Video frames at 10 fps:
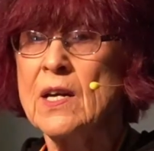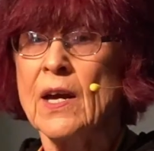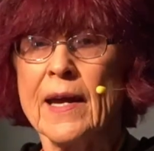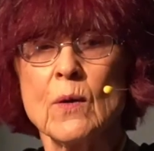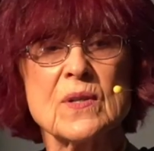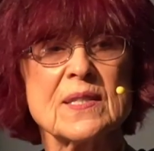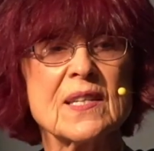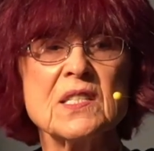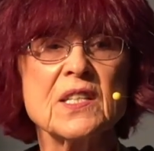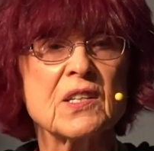It was said
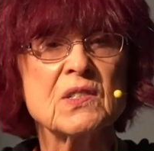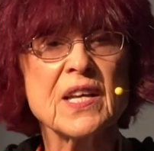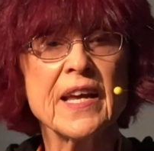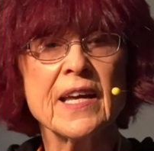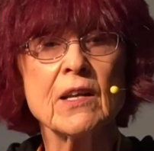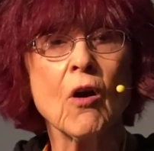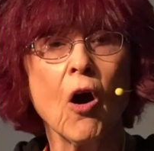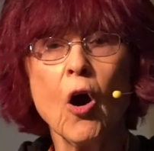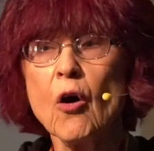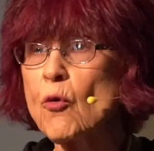to contain
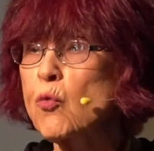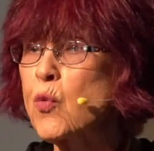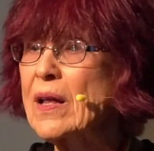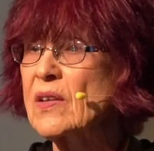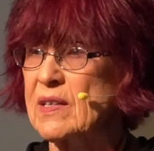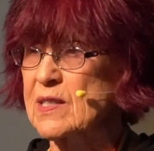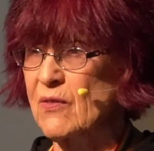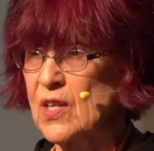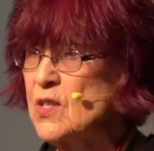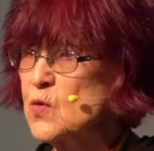all the relics of
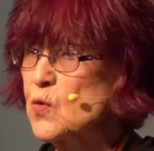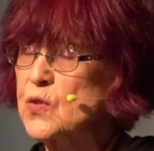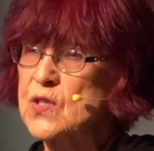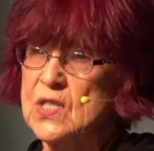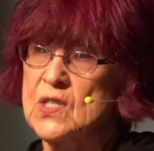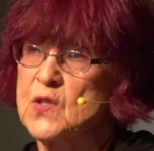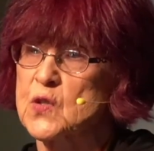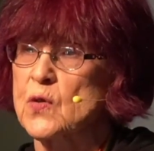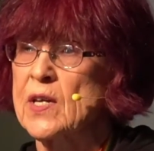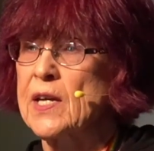Israel's
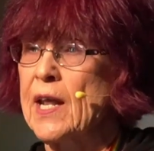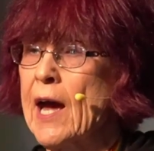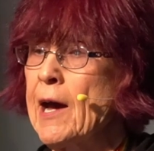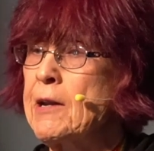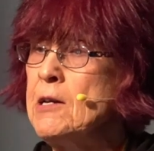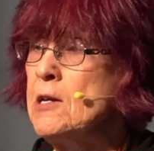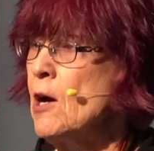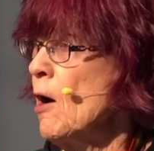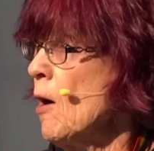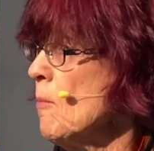history. It had
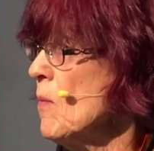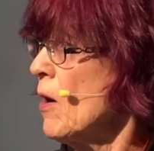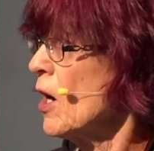a